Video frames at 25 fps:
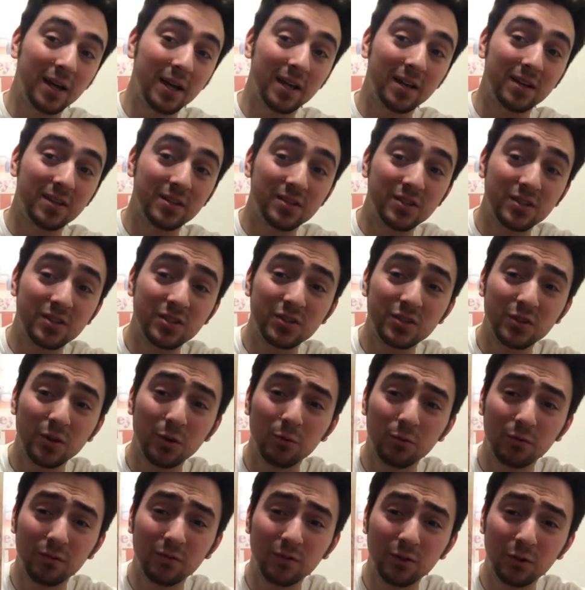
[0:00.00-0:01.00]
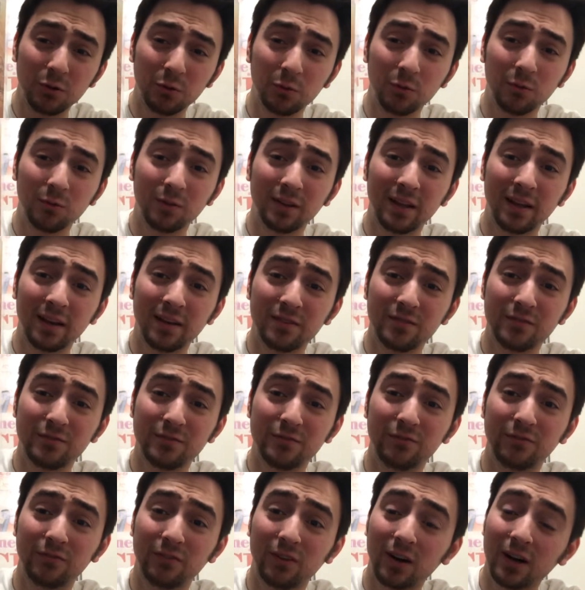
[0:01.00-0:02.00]
that is so cool. That is
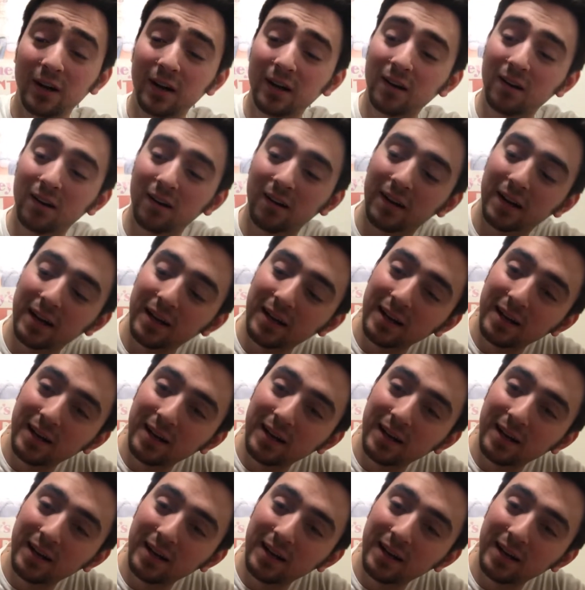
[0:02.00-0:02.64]
fire.